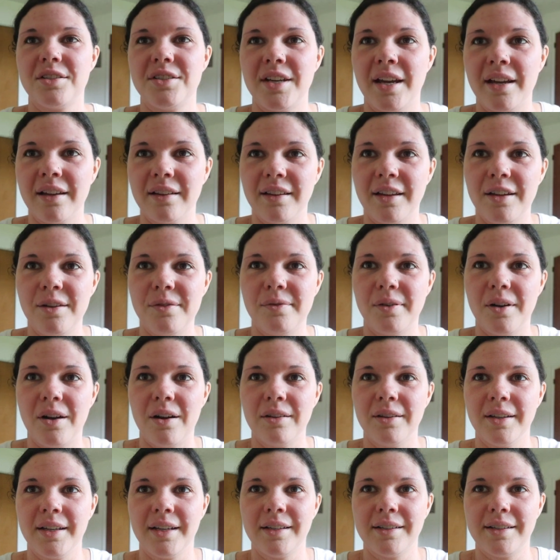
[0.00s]
gently
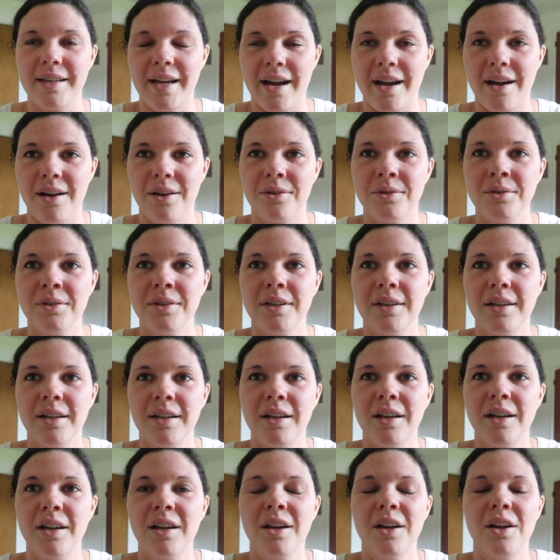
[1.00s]
falling down,
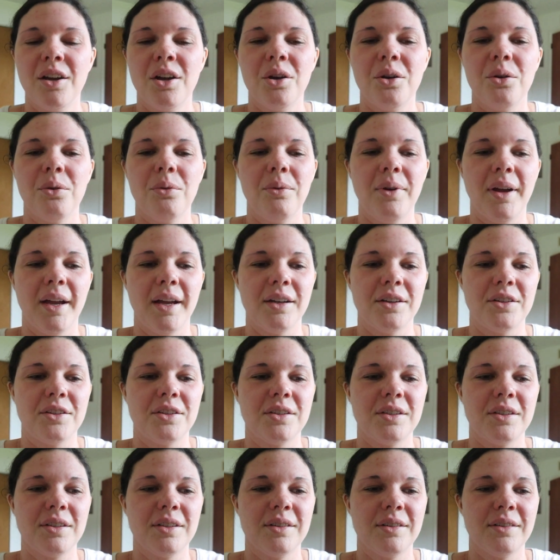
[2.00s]

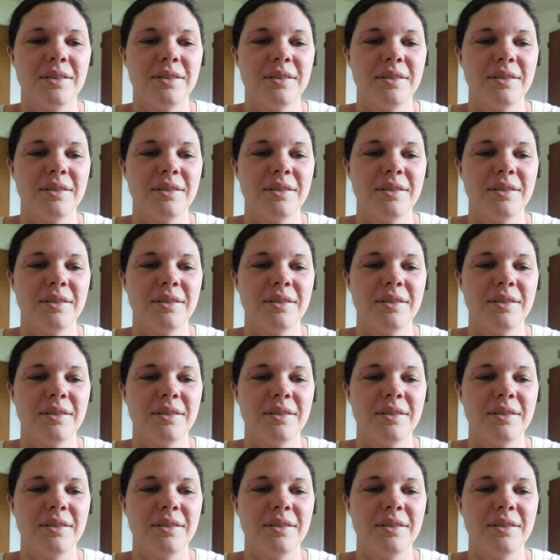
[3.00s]
which